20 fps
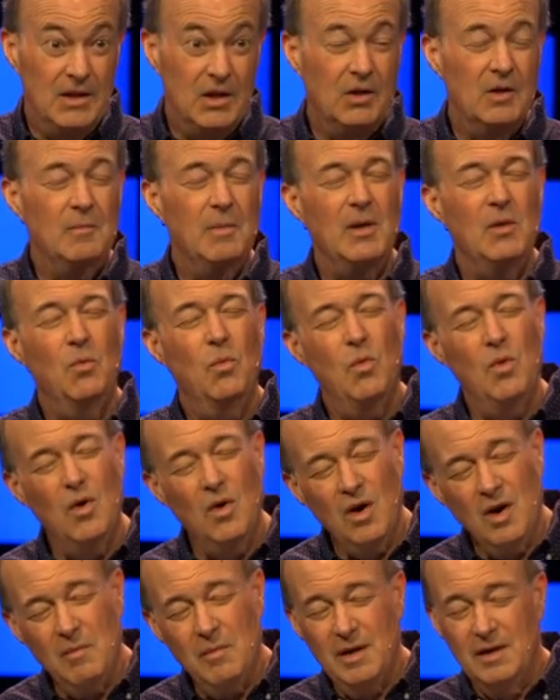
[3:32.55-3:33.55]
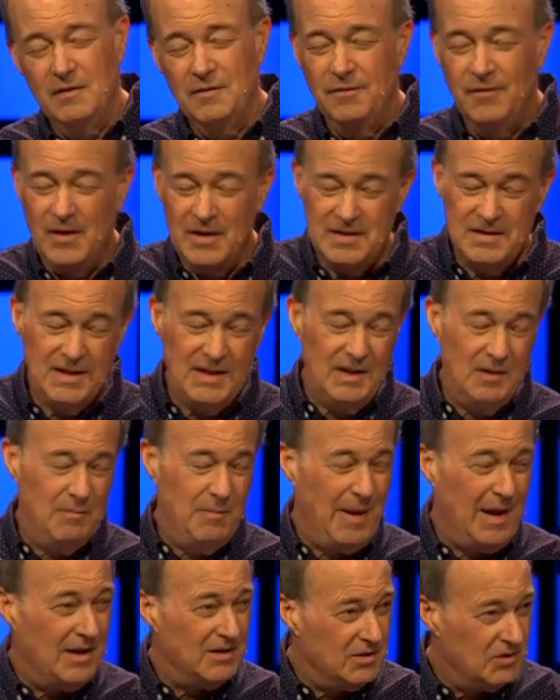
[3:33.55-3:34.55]
You can be warm and fuzzy
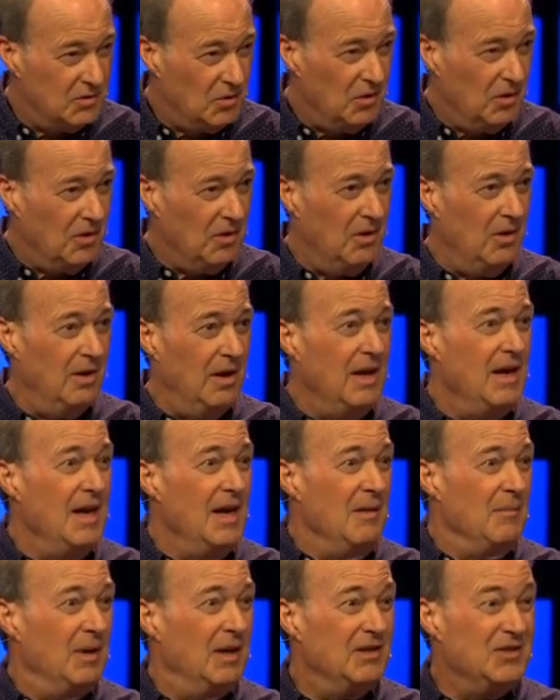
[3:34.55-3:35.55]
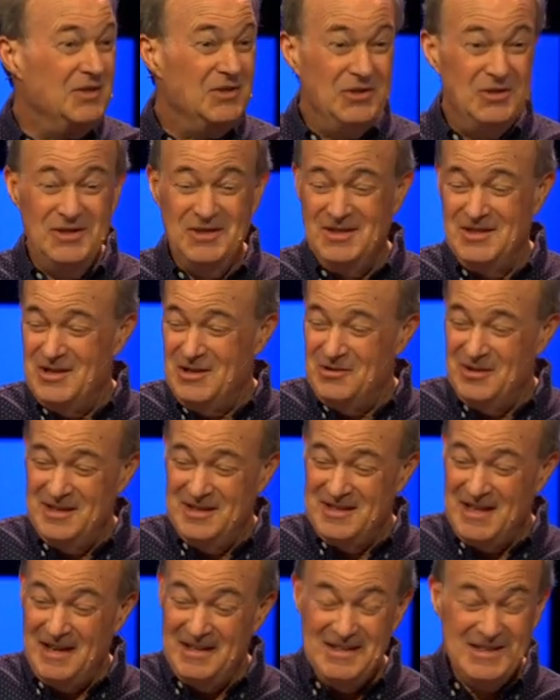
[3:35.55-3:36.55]
and pastoral because you just know
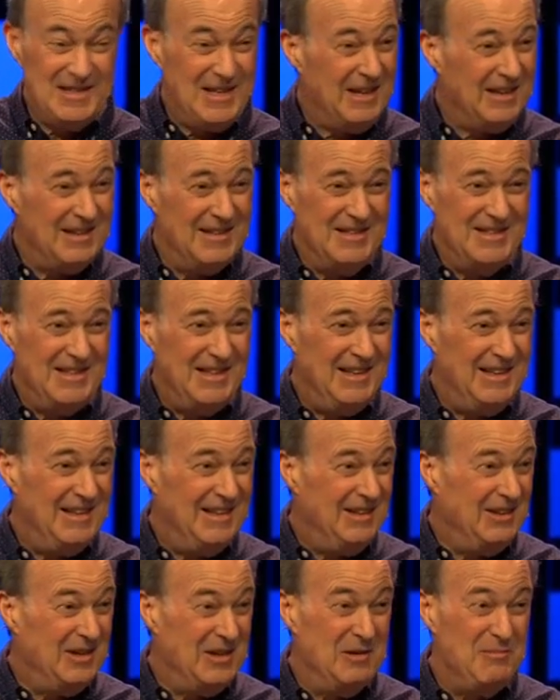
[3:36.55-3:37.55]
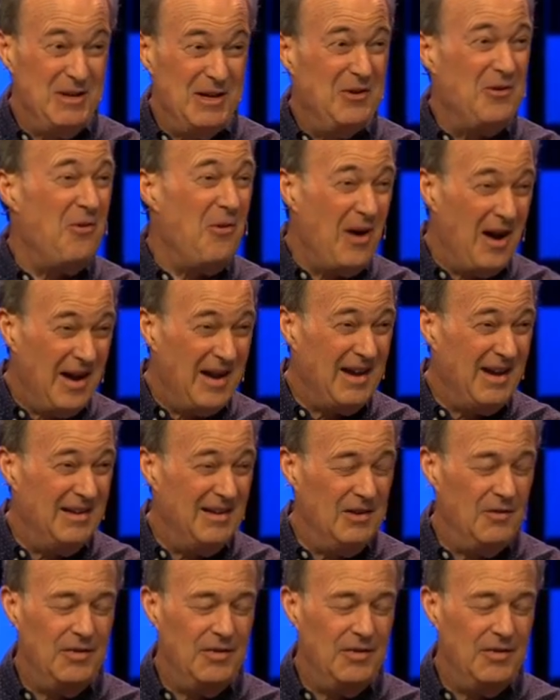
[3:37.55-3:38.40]
in 10 seconds, they're going to be quiet.